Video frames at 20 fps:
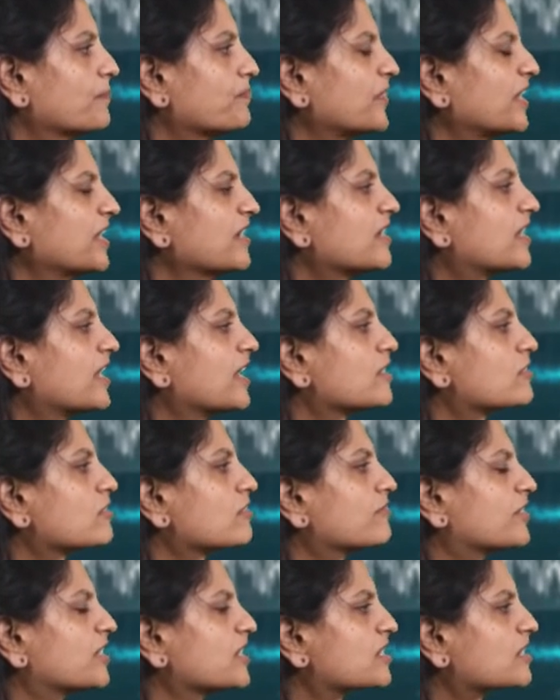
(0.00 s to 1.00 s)
in case
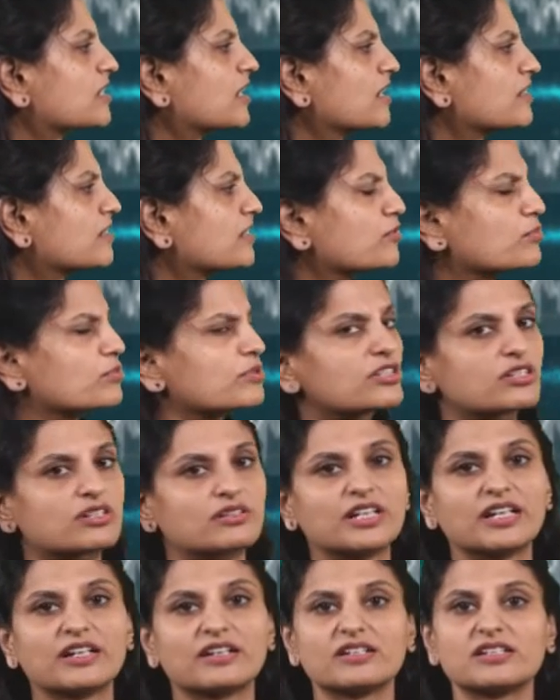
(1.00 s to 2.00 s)
of discontinuous,
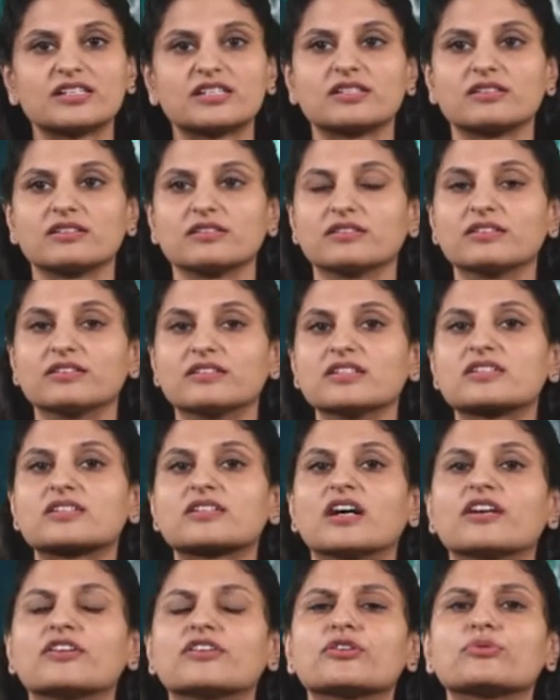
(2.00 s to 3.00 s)
the
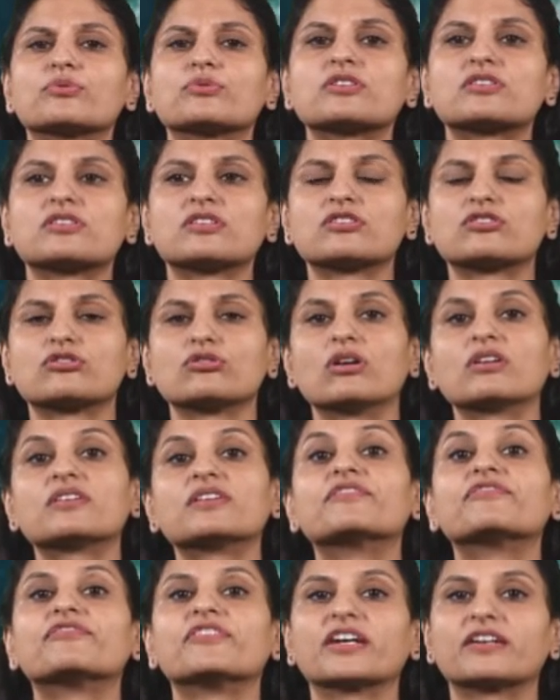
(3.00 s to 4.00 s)
discontinuous is
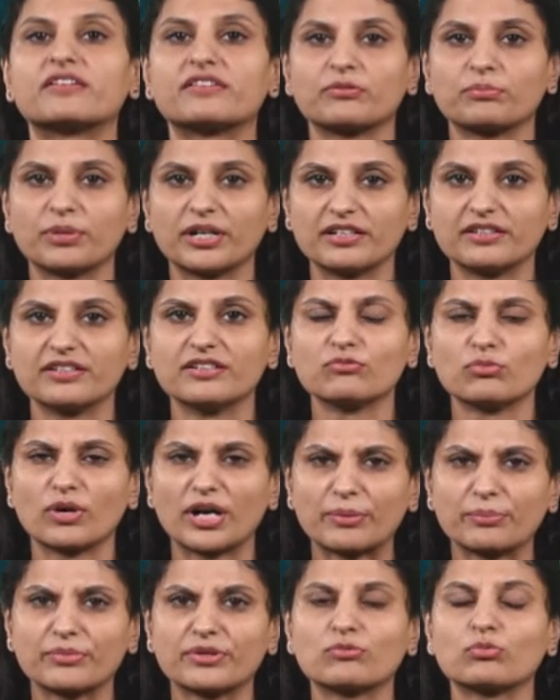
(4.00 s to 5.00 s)
not affected by the
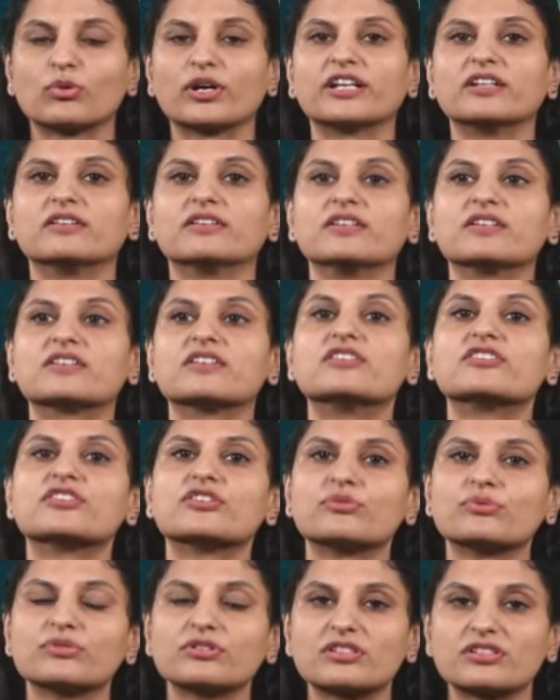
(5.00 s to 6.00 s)
environment, while the
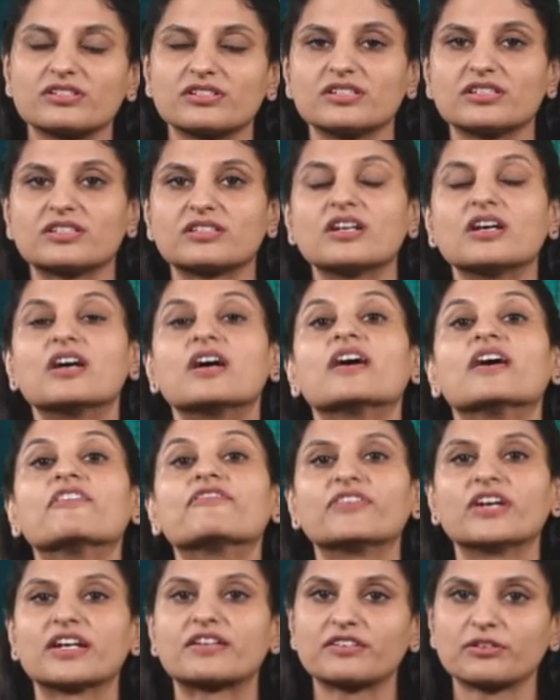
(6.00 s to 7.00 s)
continuous is
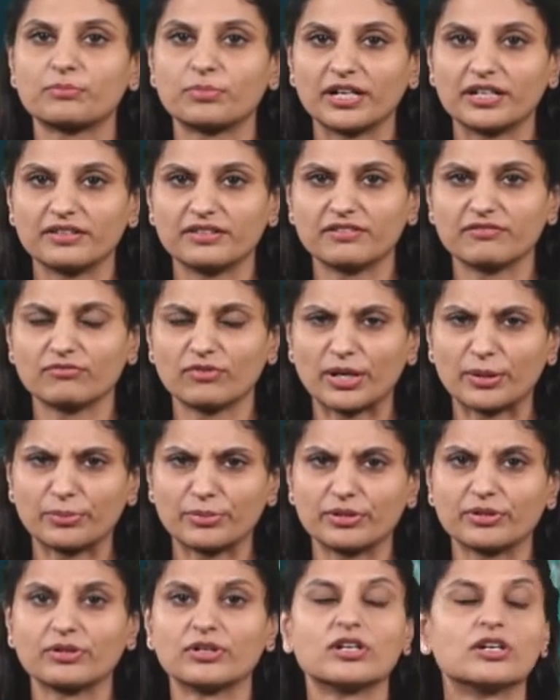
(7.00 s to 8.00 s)
affected by the
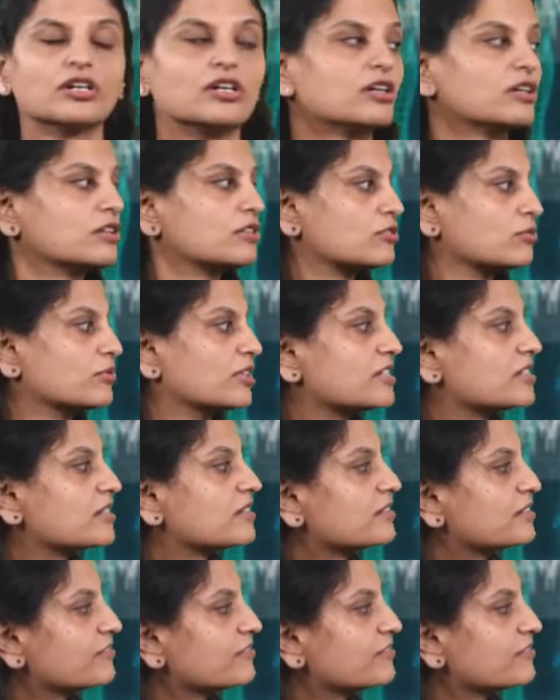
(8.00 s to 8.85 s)
environment. So these are the